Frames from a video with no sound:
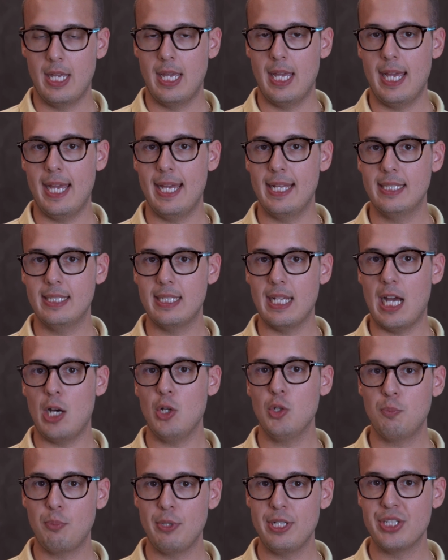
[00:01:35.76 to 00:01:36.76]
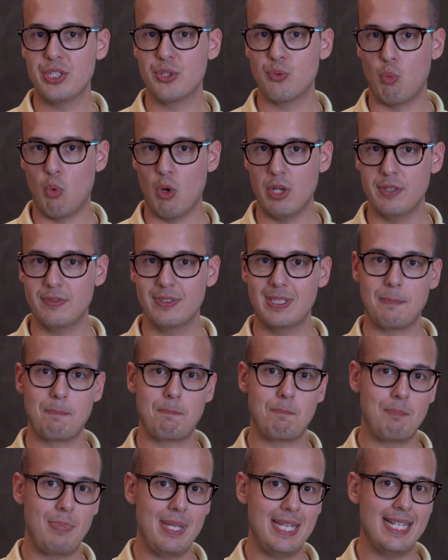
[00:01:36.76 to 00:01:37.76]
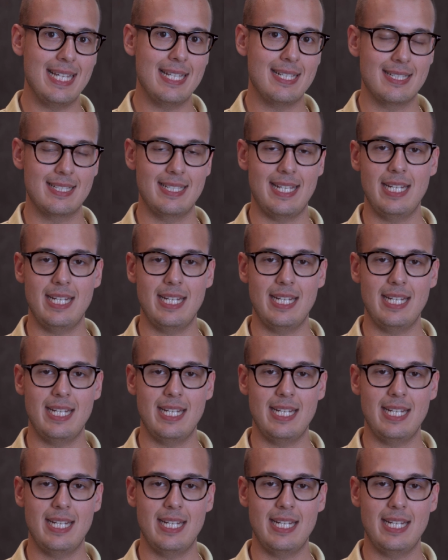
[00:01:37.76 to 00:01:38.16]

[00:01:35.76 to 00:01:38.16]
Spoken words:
And Outbrain is one of the biggest